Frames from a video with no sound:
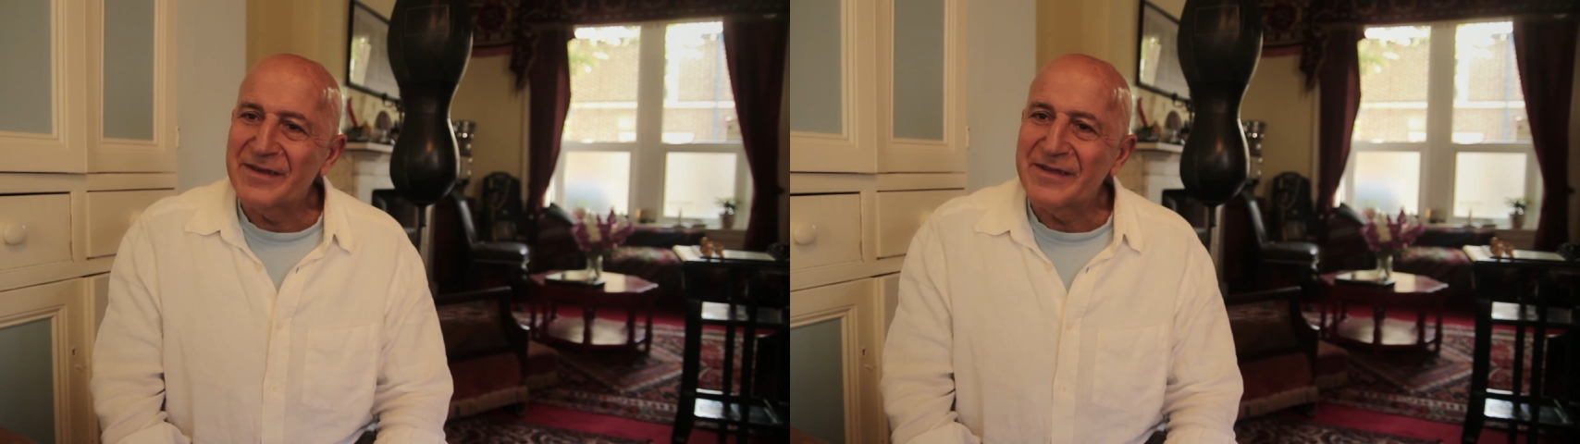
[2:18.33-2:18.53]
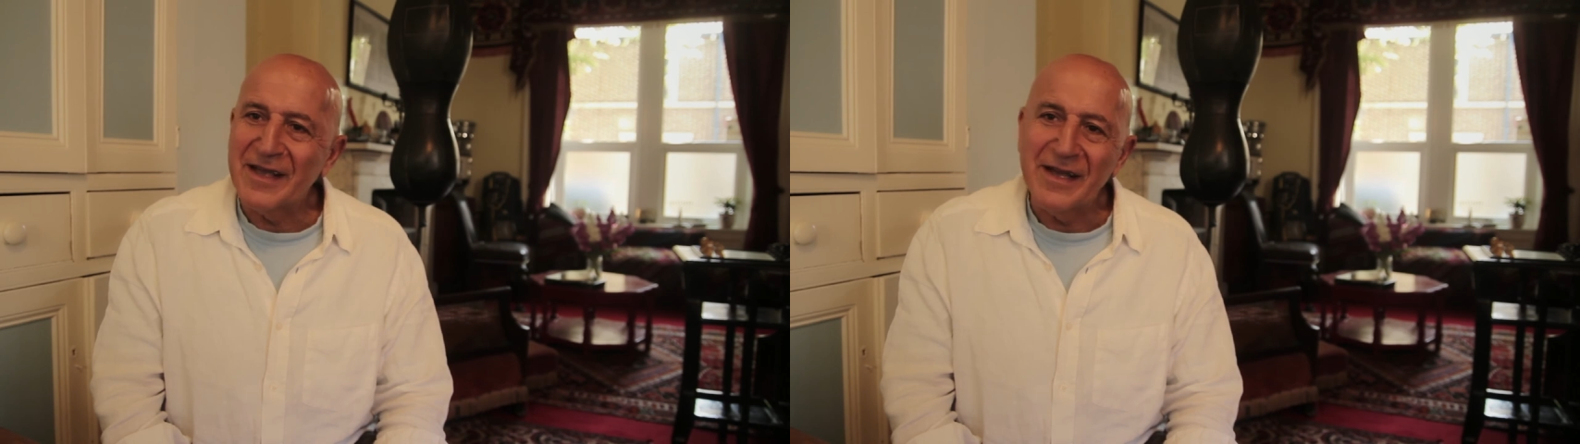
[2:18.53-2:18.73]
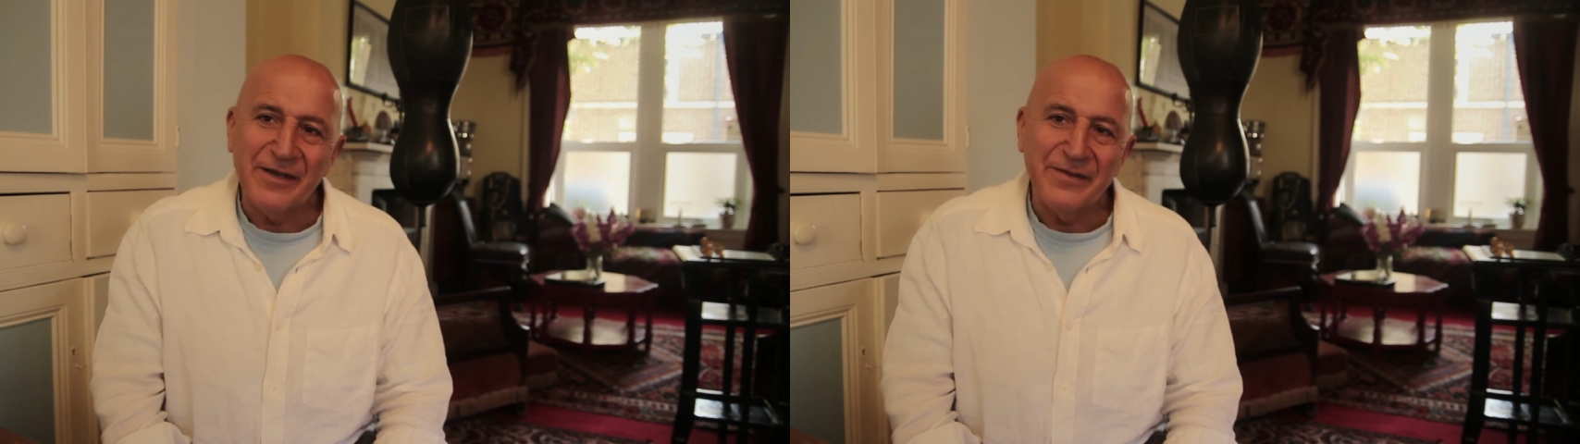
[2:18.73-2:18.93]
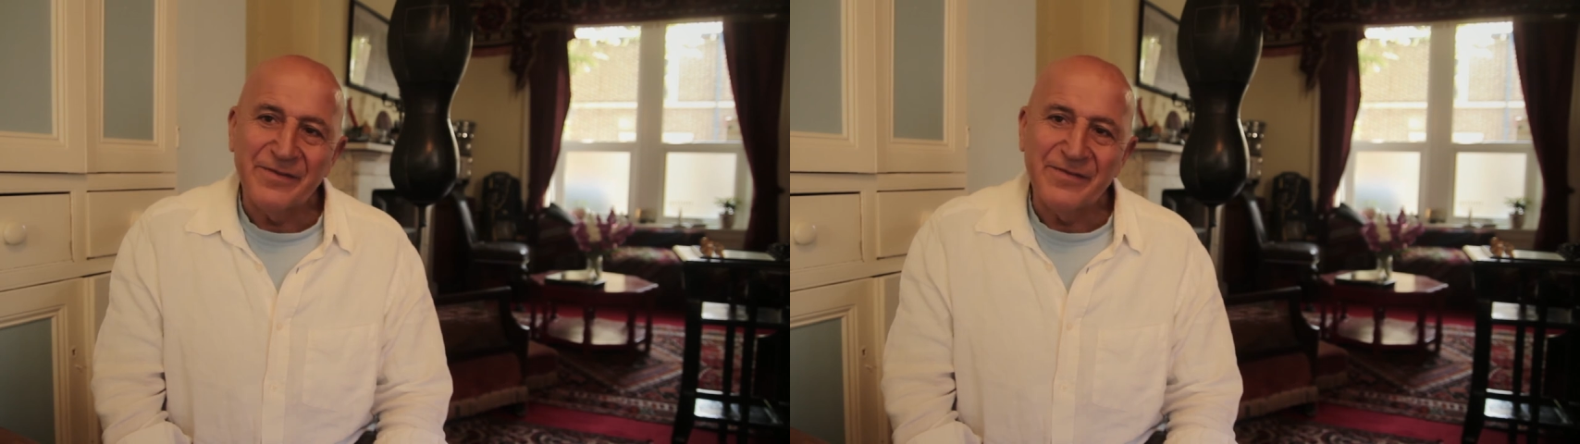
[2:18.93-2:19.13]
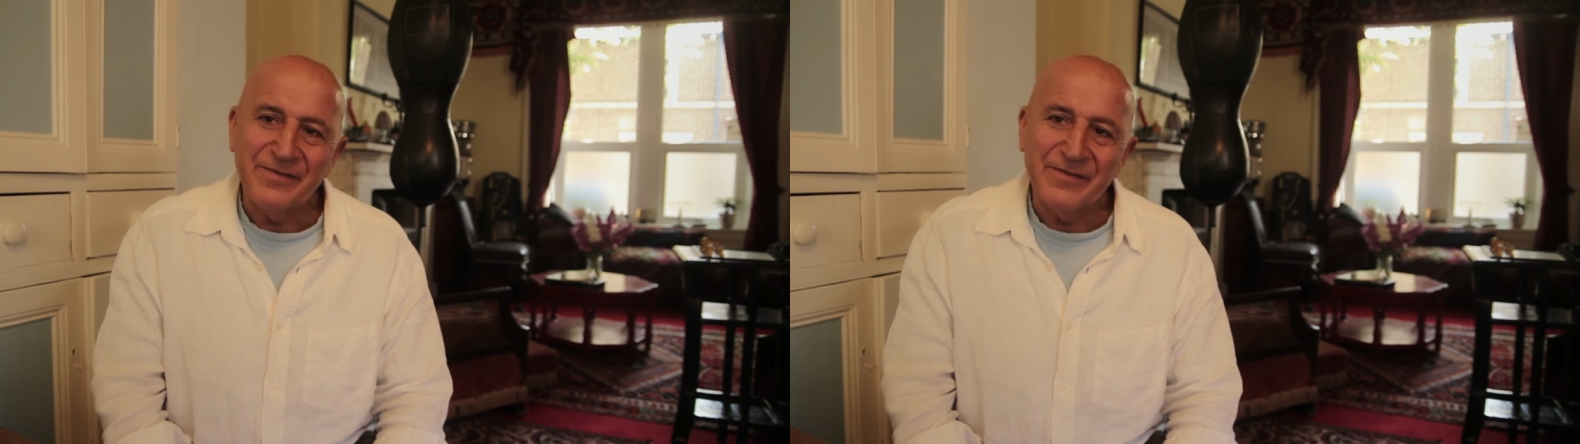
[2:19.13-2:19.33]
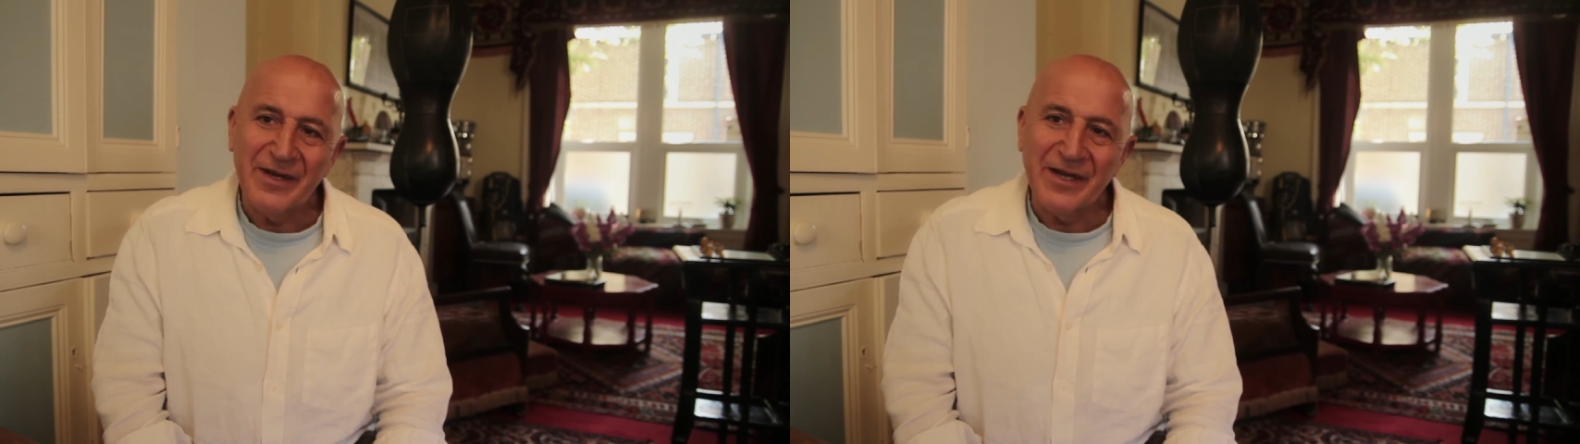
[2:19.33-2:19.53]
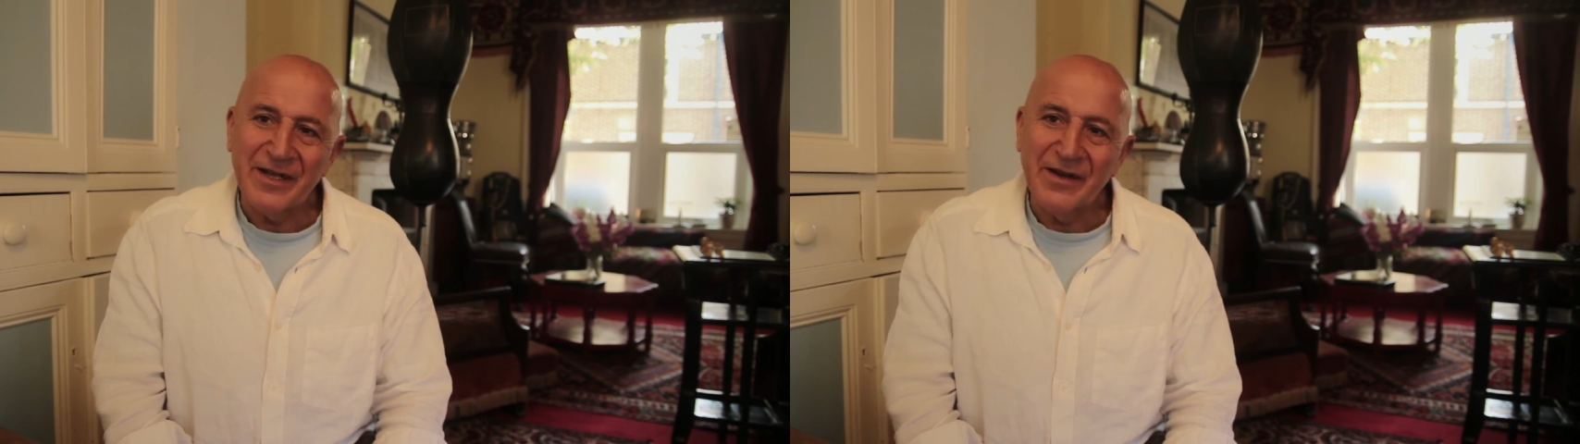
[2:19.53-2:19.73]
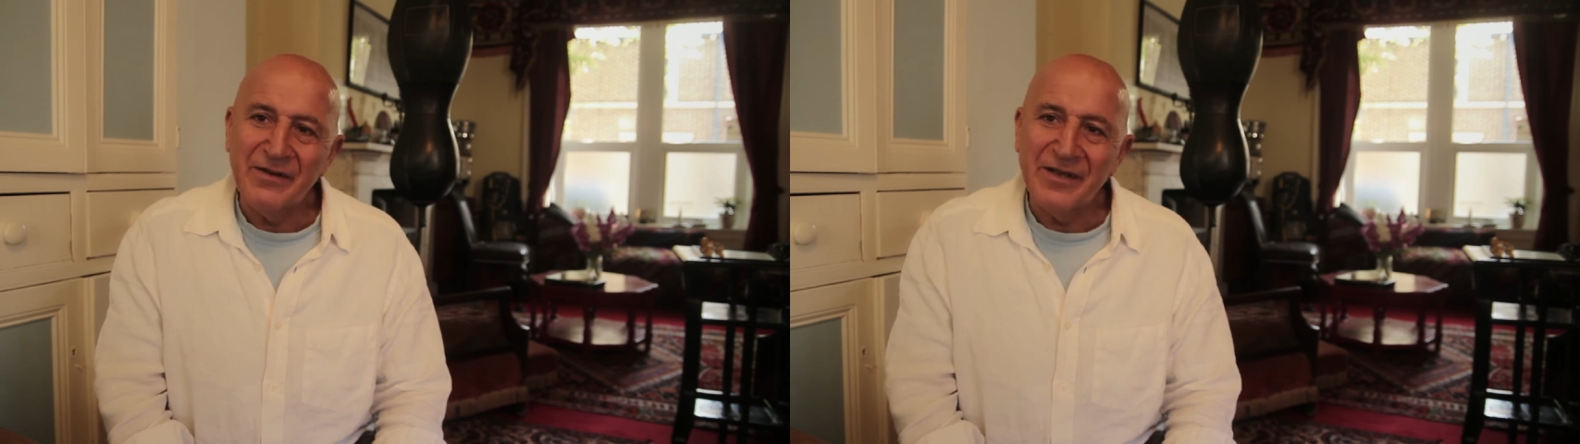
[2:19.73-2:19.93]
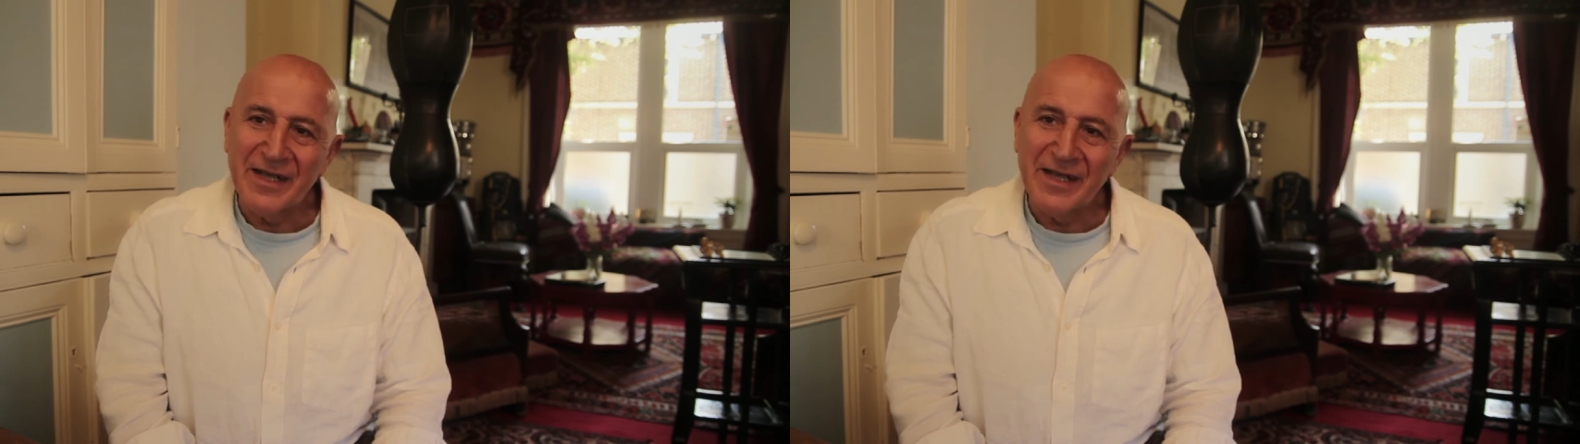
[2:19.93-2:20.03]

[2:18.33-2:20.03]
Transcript: this guy. I can only